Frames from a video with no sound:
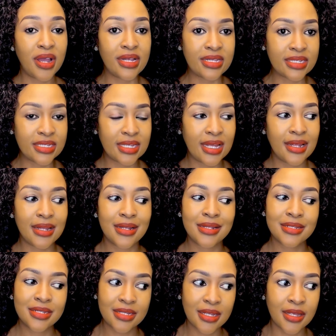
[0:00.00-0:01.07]
and say,
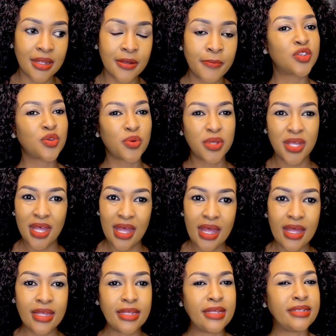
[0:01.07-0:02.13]
listen, it's
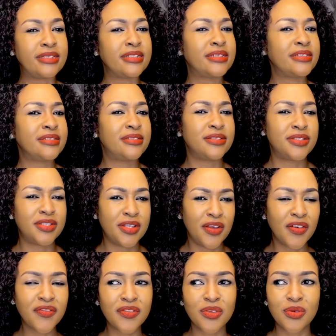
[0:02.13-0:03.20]
okay, he didn't
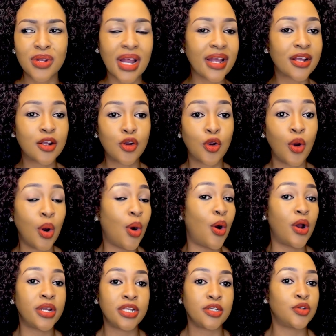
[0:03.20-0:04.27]
deserve you. Like, go
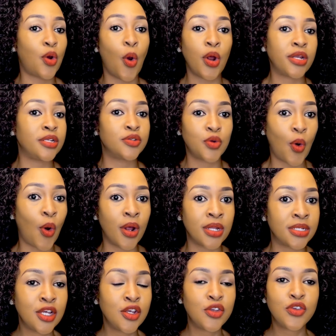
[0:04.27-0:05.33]
on and on and
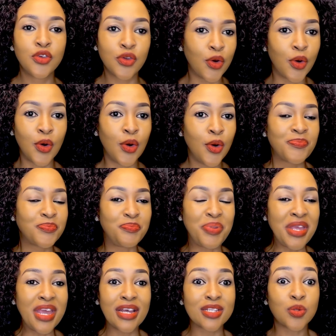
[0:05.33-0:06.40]
on, you know,
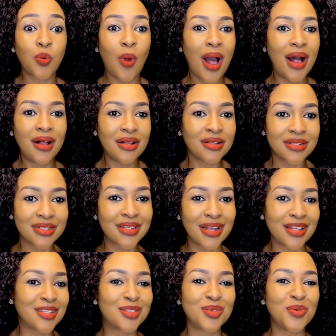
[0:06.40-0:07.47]
be as wild
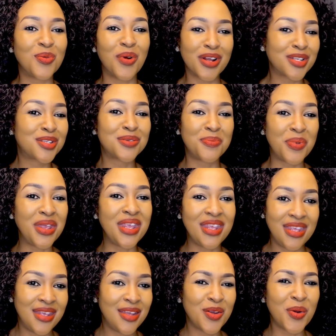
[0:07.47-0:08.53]
as you want to
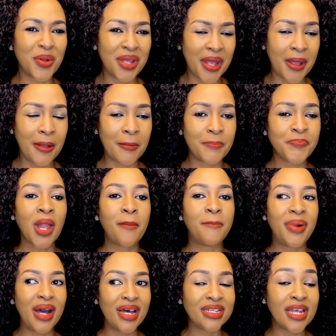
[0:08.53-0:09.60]
be, okay,
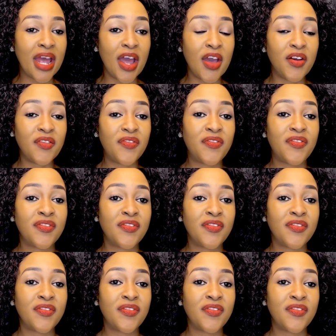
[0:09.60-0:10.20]
but have